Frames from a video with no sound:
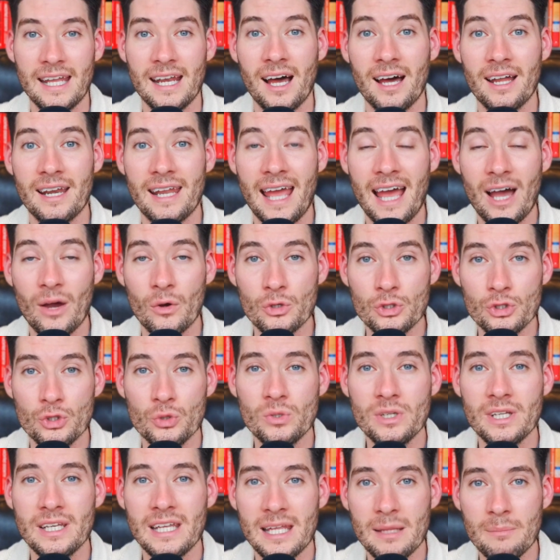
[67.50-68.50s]
on how you
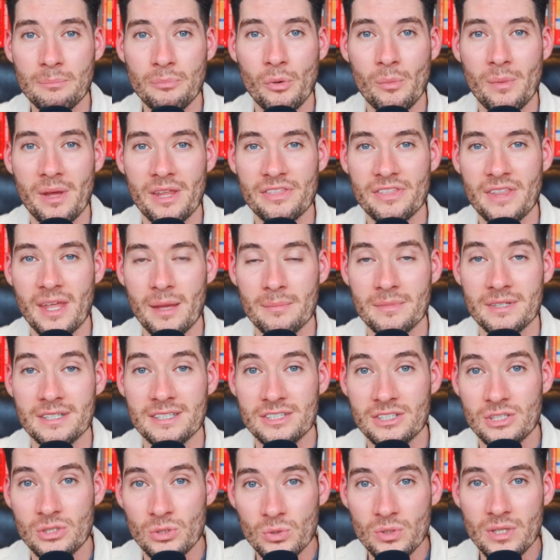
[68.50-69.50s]
can implement them
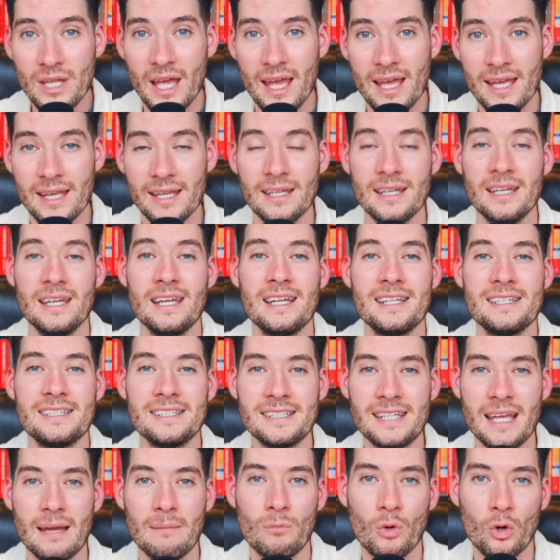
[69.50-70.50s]
today to
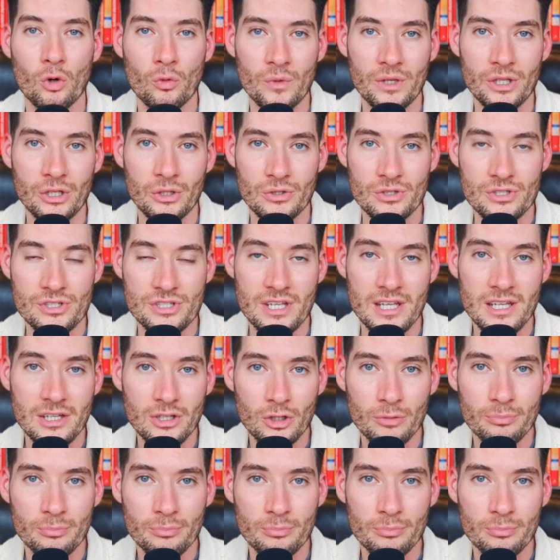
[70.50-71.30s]
get more readers seeing your